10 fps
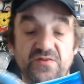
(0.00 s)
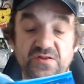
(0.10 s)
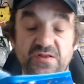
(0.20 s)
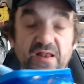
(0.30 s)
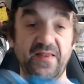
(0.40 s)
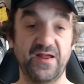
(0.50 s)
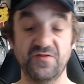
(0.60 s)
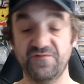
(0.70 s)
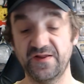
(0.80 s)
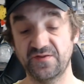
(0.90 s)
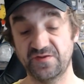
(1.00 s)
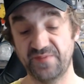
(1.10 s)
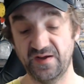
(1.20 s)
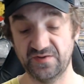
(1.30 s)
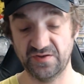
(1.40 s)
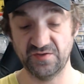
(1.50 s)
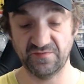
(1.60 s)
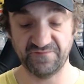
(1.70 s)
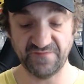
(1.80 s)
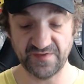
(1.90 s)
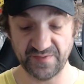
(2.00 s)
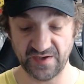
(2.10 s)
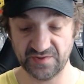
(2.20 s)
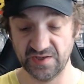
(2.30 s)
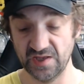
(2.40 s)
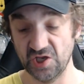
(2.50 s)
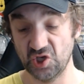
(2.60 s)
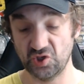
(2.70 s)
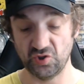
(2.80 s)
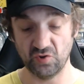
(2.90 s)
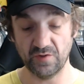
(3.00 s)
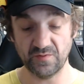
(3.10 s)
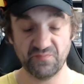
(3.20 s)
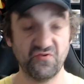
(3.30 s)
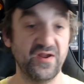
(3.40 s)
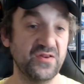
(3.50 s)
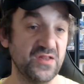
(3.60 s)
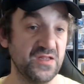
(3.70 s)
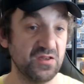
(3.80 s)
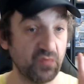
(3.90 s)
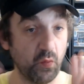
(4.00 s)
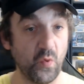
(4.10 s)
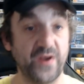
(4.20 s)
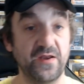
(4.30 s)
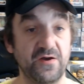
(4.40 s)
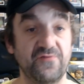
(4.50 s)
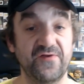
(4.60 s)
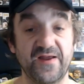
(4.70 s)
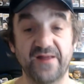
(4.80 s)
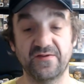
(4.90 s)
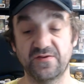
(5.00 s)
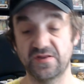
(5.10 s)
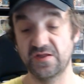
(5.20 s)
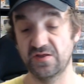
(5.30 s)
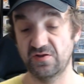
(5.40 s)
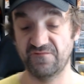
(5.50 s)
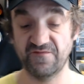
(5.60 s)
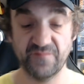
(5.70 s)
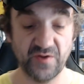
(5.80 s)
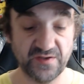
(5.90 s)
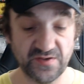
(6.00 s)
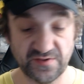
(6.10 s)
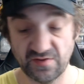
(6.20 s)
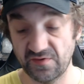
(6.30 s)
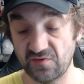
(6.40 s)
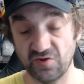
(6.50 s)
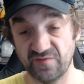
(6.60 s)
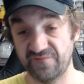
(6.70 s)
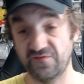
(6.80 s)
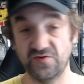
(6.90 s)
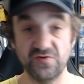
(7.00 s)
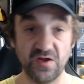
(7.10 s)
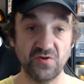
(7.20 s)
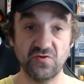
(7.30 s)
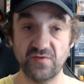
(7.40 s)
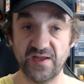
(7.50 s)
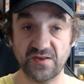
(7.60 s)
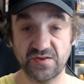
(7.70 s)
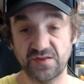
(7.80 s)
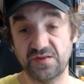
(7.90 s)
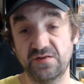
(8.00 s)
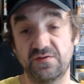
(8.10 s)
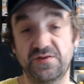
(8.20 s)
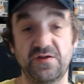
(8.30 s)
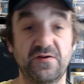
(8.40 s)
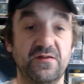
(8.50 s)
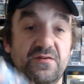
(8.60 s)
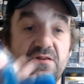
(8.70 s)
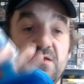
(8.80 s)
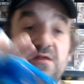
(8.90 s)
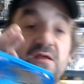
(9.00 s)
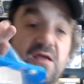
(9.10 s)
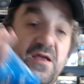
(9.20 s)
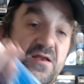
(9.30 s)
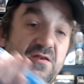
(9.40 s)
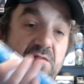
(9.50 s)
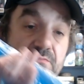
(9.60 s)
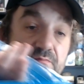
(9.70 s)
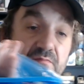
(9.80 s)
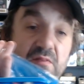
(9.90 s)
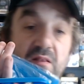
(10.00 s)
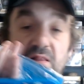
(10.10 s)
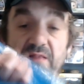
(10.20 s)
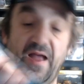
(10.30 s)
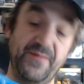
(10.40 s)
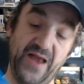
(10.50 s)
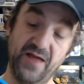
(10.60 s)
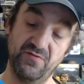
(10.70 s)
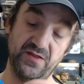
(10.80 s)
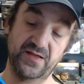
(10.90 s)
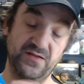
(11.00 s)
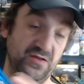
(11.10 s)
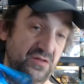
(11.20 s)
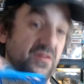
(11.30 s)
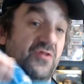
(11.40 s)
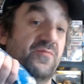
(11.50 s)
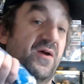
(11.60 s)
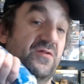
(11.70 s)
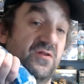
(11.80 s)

This is a Loungefly lunchbox. This thing was $50. Normal price is $100. So if you ever bought these soda coolers before, you know you get six sealed sodas and this. I mean, I really like this lunchbox, this